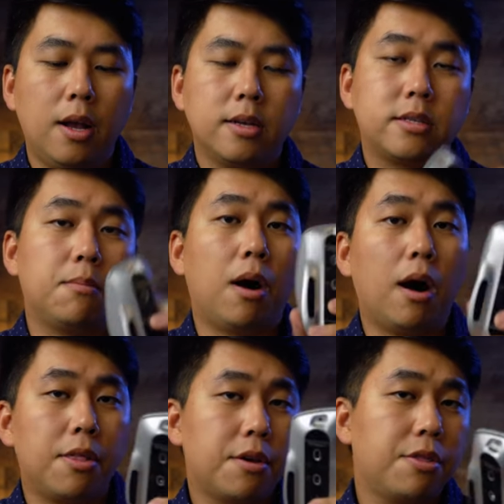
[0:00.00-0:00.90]
Some
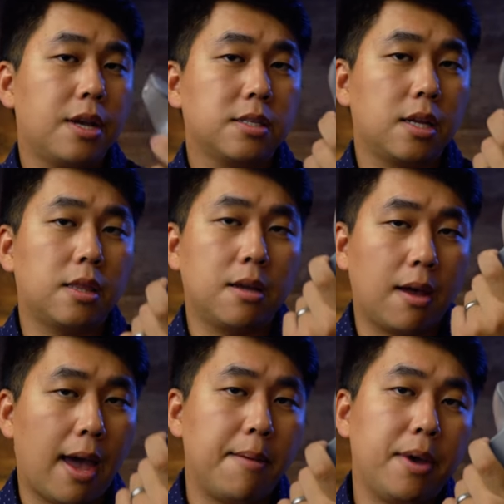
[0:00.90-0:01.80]
other things that the
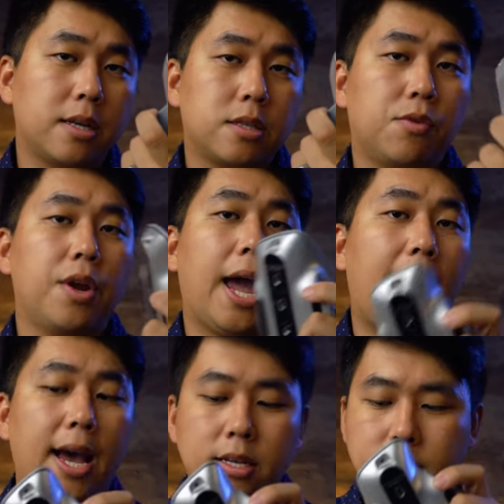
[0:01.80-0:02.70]
M X three
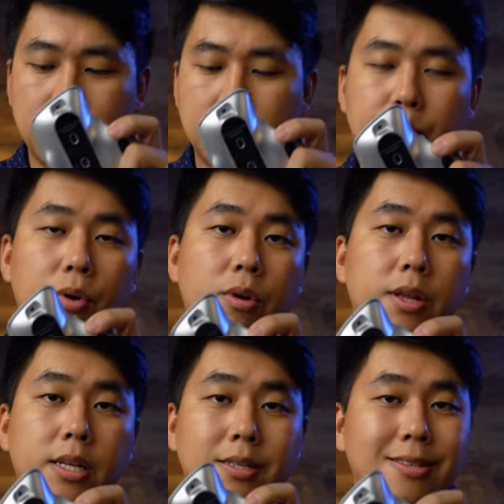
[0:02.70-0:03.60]
has that the
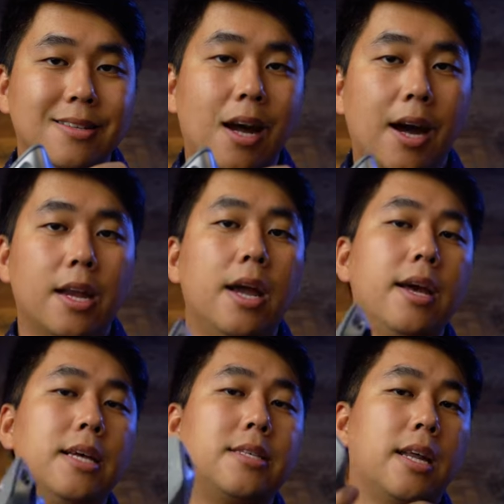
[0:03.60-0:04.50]
ProClick does not
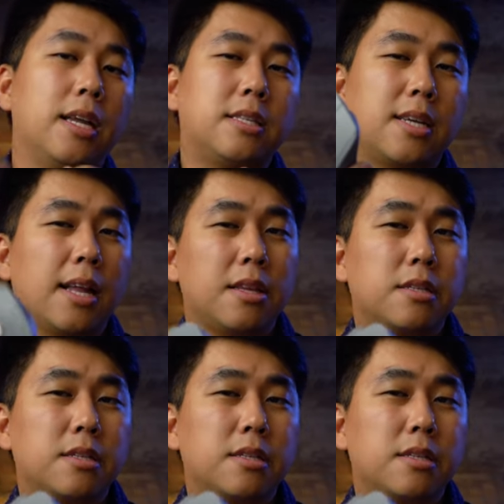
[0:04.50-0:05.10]
is that it's got this